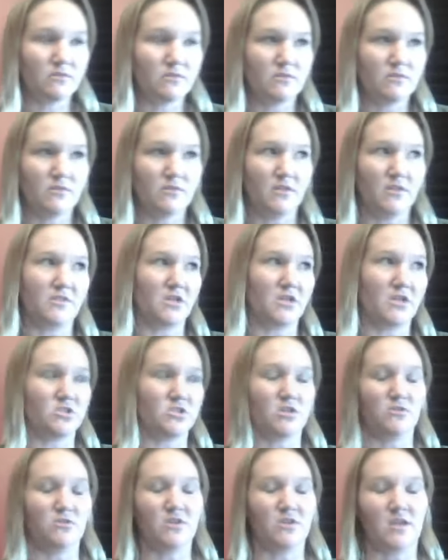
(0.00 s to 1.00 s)
that they
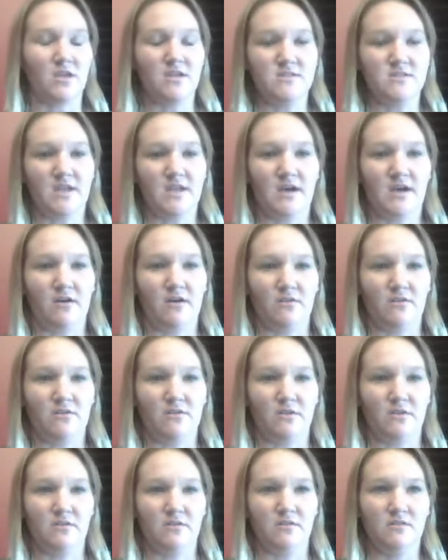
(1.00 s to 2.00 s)
showed the kids how
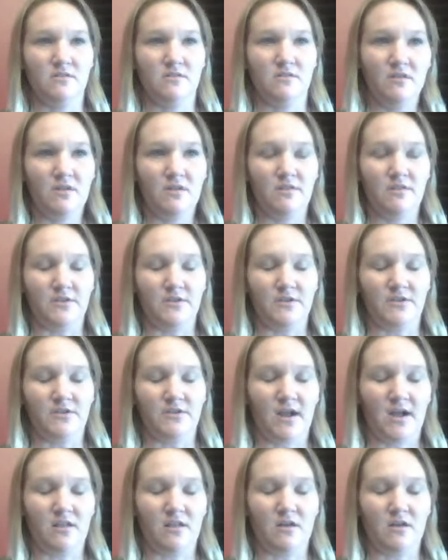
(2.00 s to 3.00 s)
the
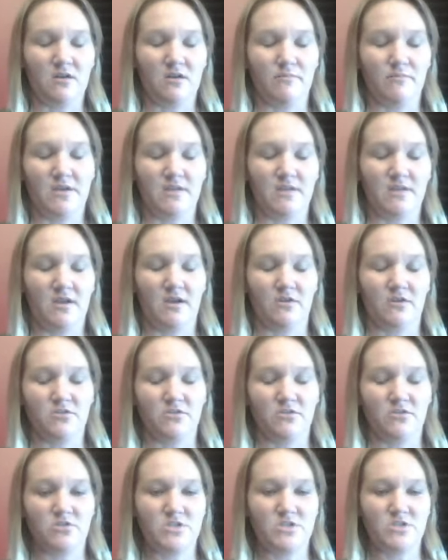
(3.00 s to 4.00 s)
dialogue made the
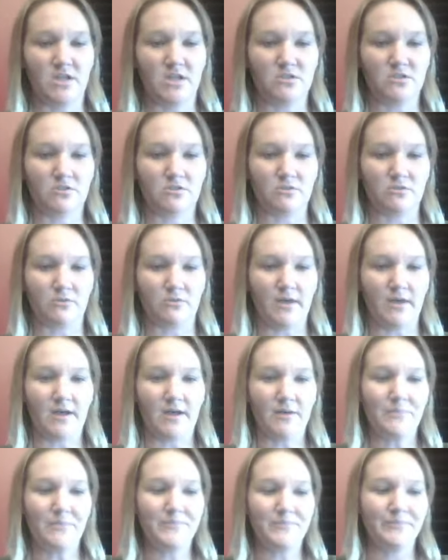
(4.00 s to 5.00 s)
characters change
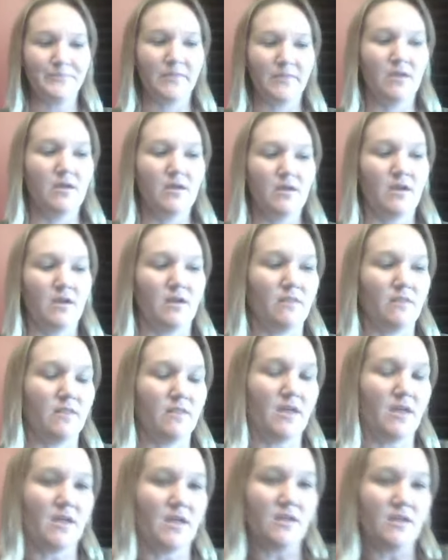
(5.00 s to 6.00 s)
throughout, and
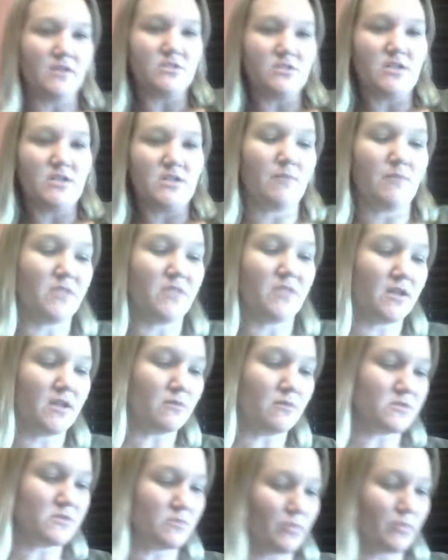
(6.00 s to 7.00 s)
that each time that it
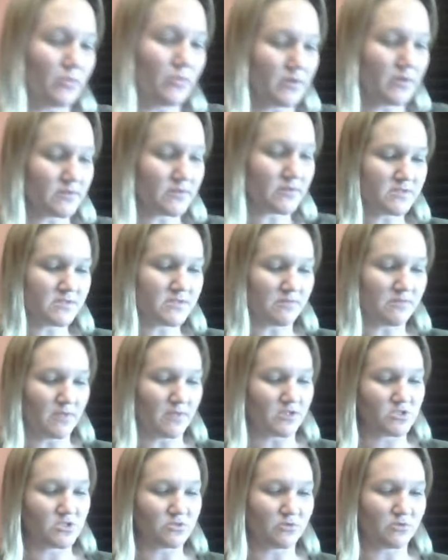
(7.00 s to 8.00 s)
was important to
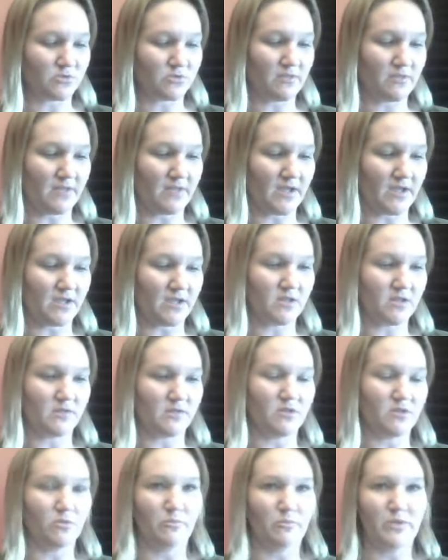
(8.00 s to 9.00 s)
make sure that
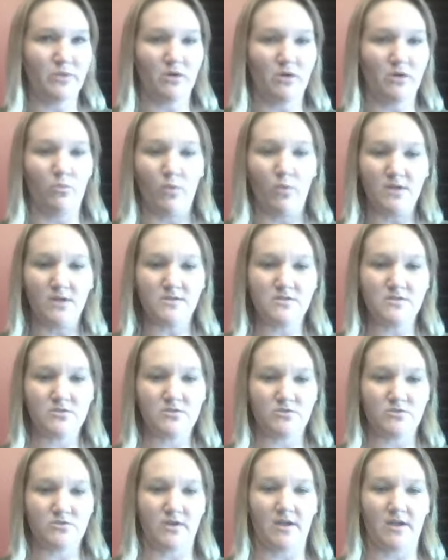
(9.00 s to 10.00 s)
you would pick one
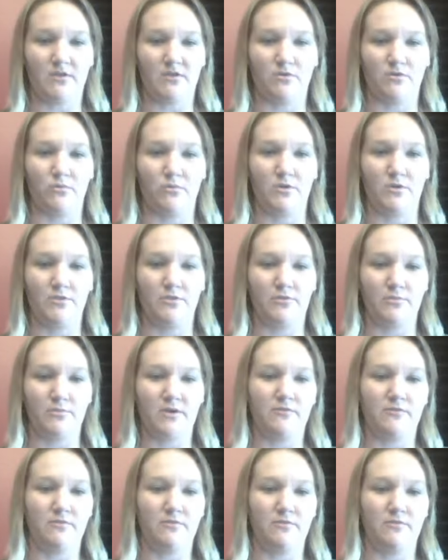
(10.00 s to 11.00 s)
strand or one
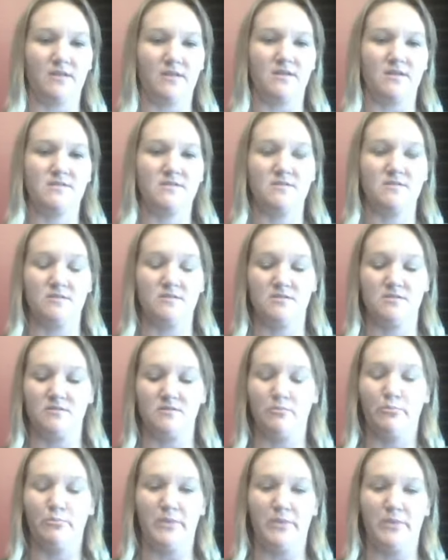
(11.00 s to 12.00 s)
thread from that lesson to
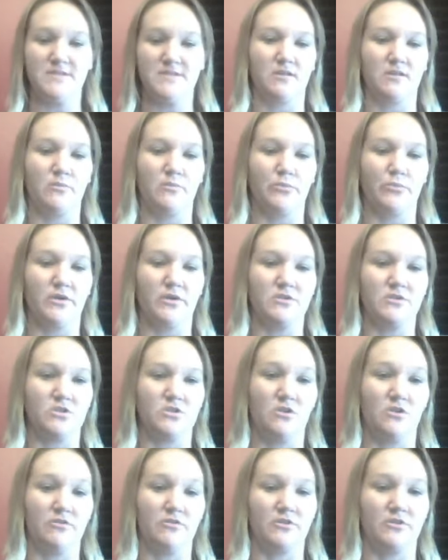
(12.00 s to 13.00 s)
basically bridge
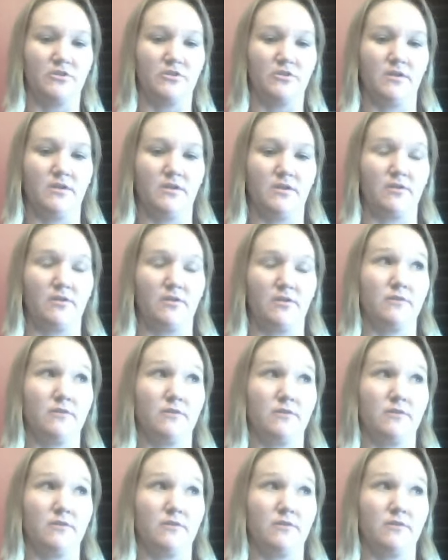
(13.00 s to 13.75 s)
over to another